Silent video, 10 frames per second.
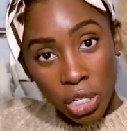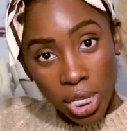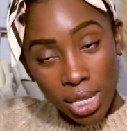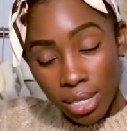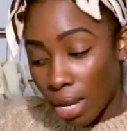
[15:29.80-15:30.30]

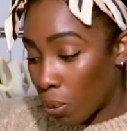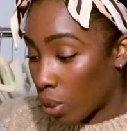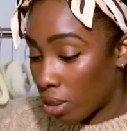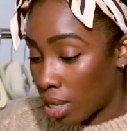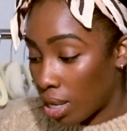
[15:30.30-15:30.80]
jeans, I
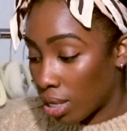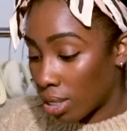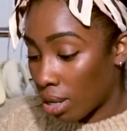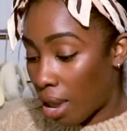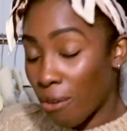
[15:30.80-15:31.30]
wear
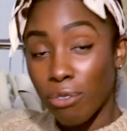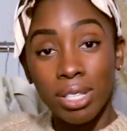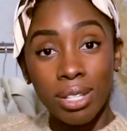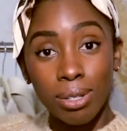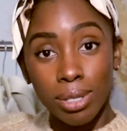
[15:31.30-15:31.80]
these every
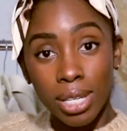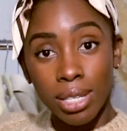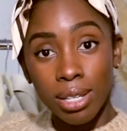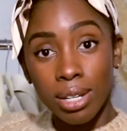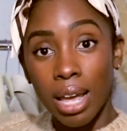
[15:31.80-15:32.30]
single
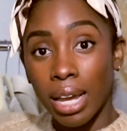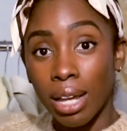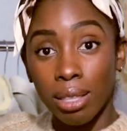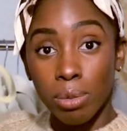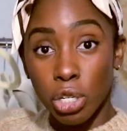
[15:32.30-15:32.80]
season. I
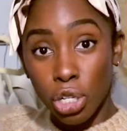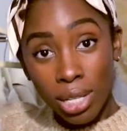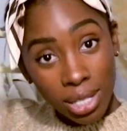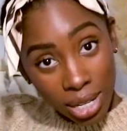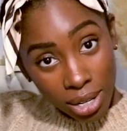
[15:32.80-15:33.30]
got them
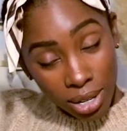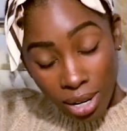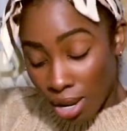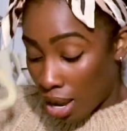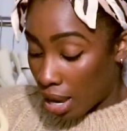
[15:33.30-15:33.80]
adjusted.
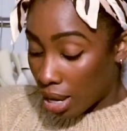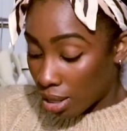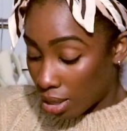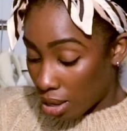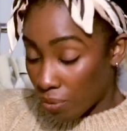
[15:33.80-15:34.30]

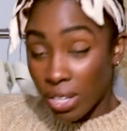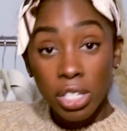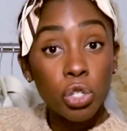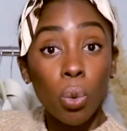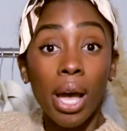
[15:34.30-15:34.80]
This
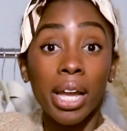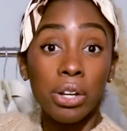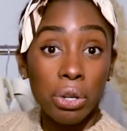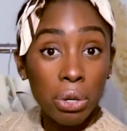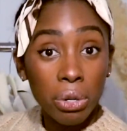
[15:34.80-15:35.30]
is why I
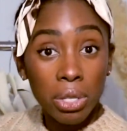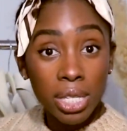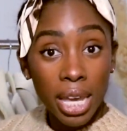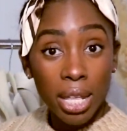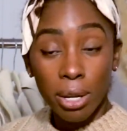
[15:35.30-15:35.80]
do go to the
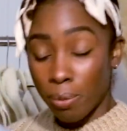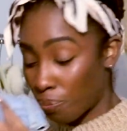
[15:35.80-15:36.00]
tailor.